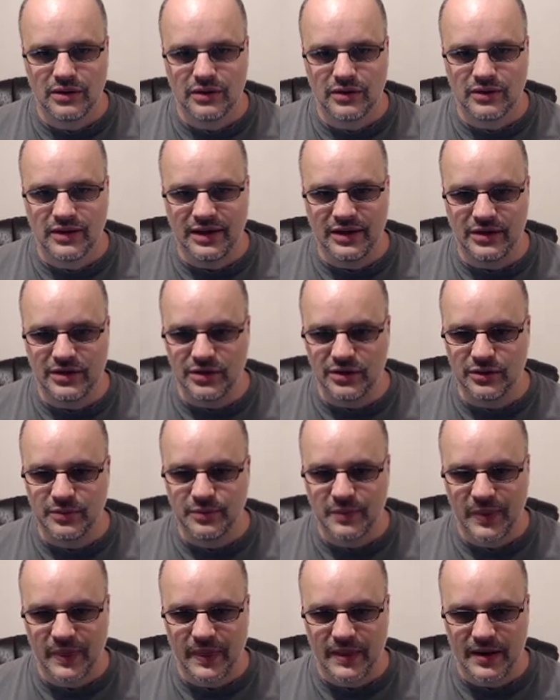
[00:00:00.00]
Thank you.
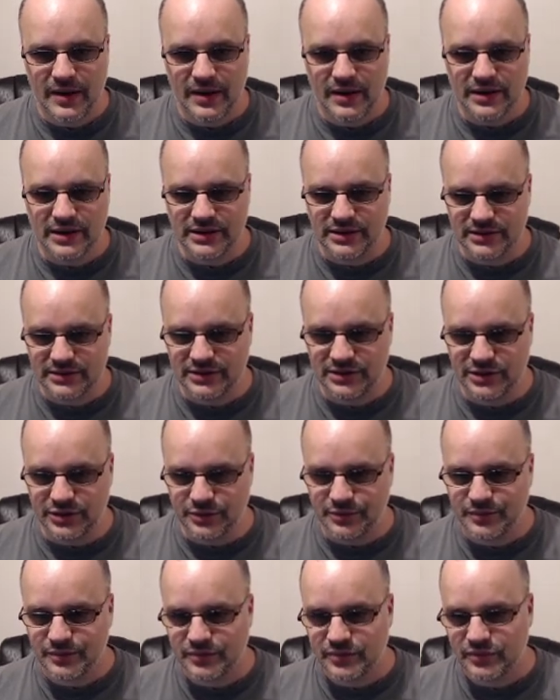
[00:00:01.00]
Uh, you.
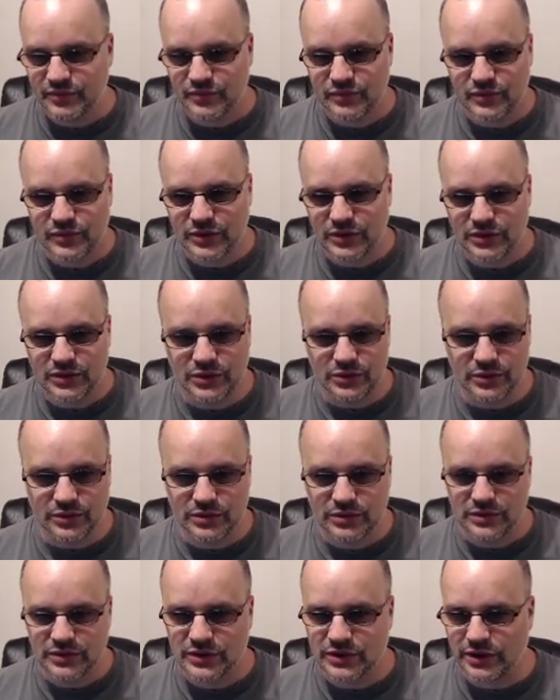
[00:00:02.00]
Cool.
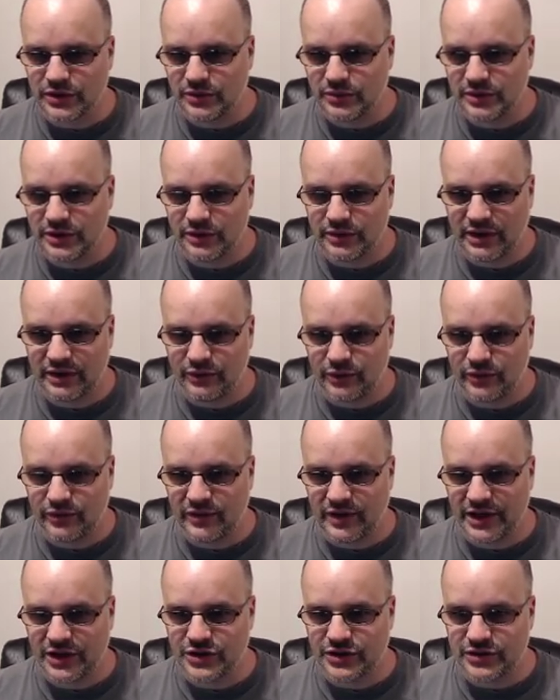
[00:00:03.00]
So we don't have
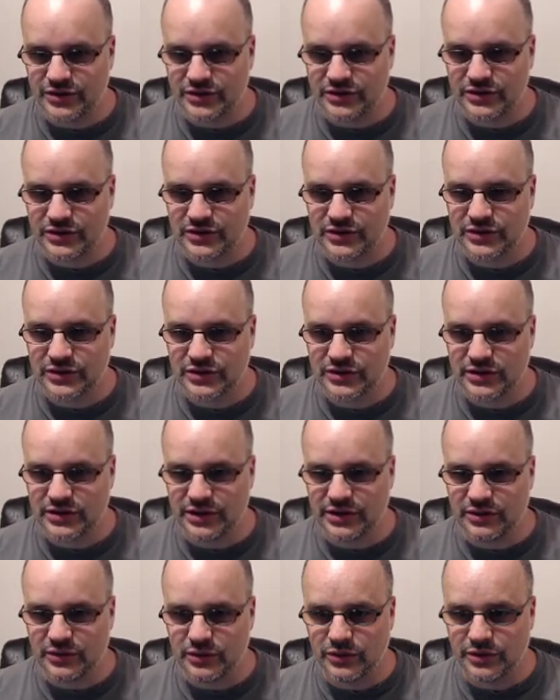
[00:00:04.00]
reflections
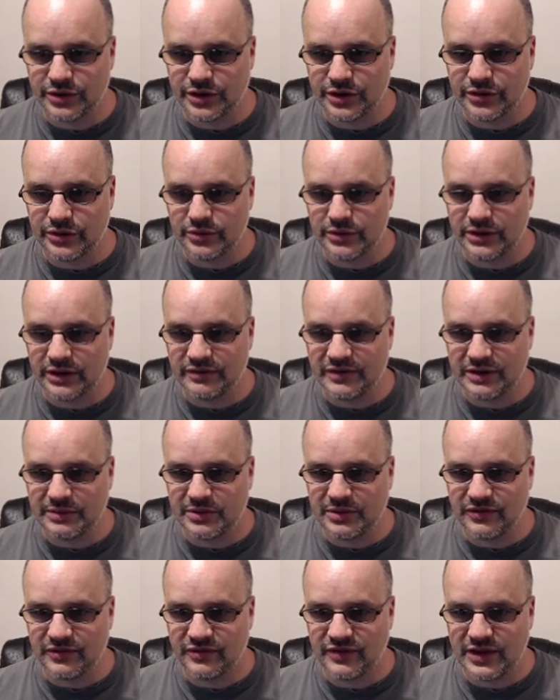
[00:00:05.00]
in audio. We don't have depth
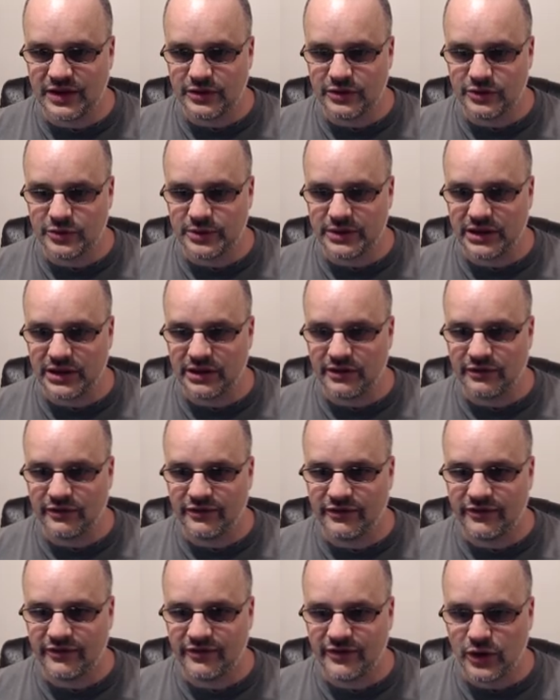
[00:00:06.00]
of field. We don't have
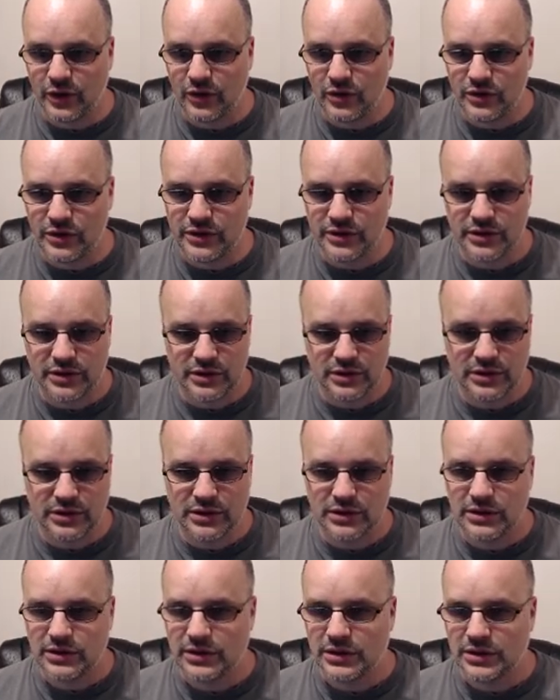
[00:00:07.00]
fog.
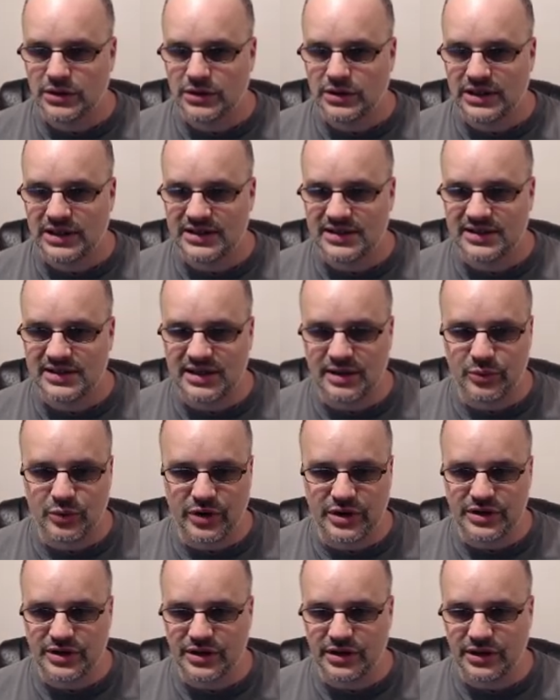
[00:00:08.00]
That
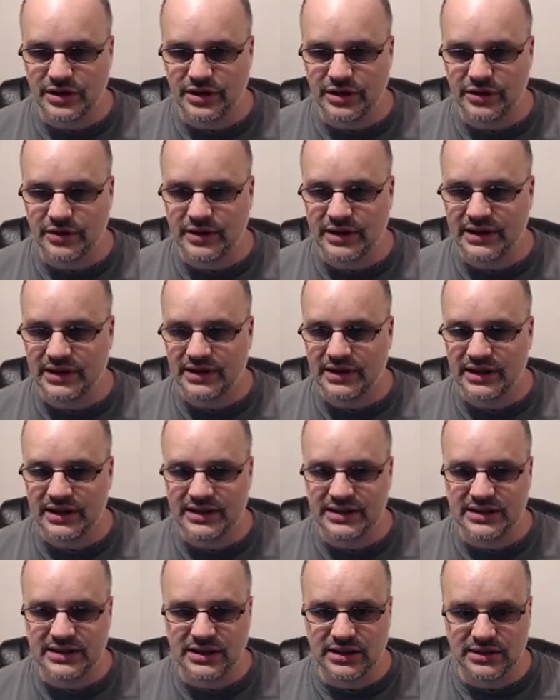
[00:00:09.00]
separator can go and that
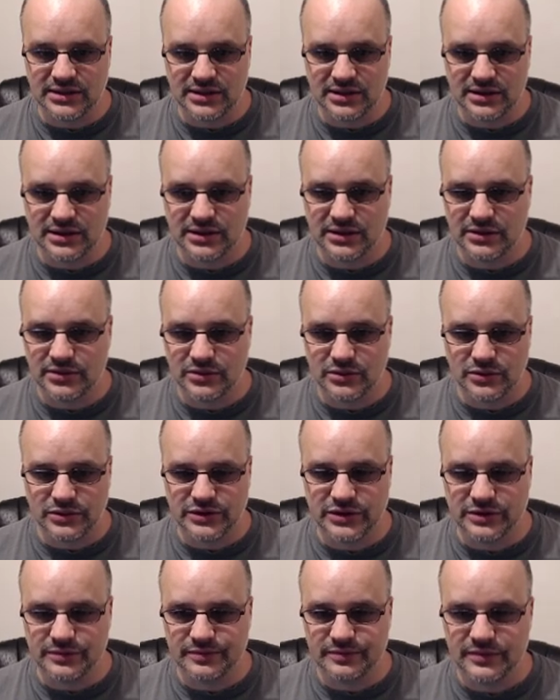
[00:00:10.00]
done can go.
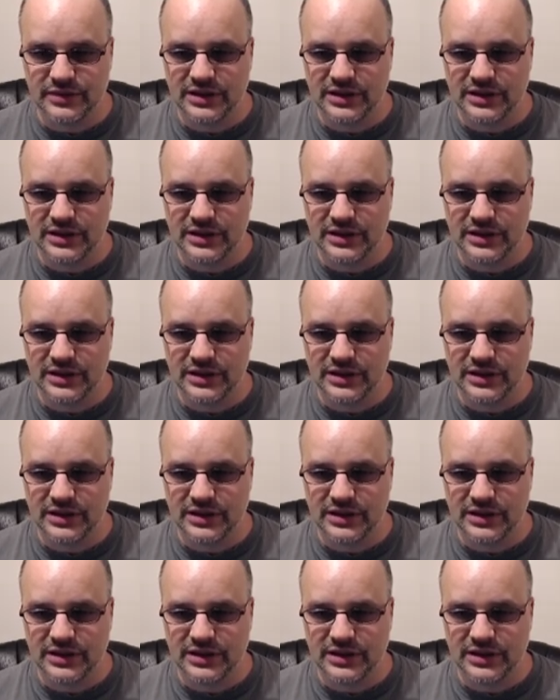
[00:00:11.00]
Awesome.